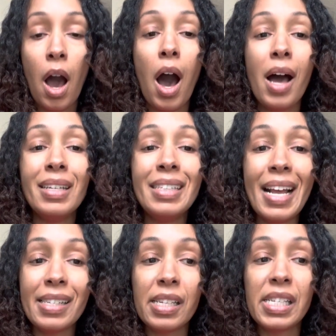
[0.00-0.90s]

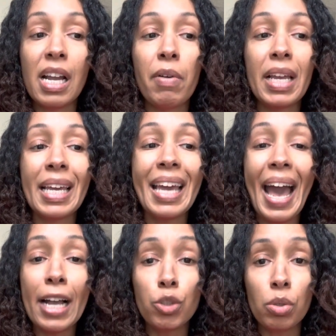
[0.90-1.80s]
unnecessary
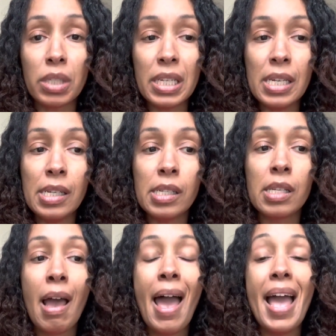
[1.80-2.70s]
casualties
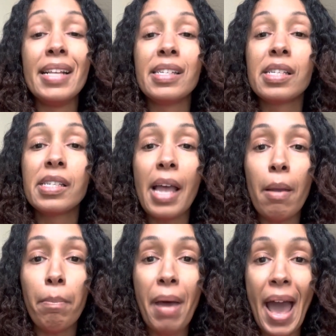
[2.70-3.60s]
and
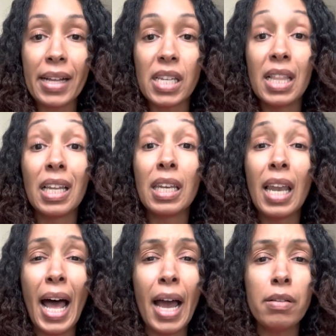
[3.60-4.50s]
setbacks in the
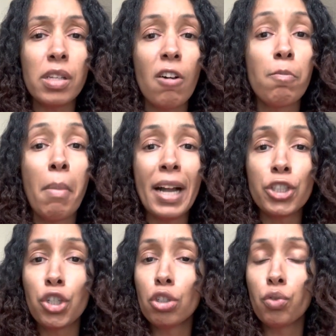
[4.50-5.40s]
lives of my
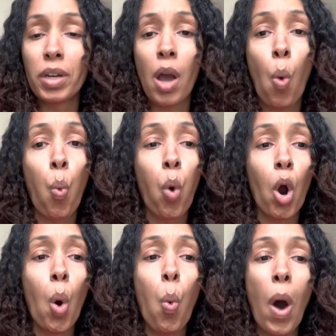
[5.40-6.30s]
children
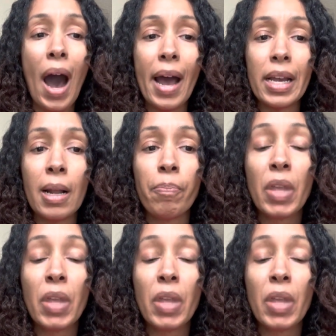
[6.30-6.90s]
worldwide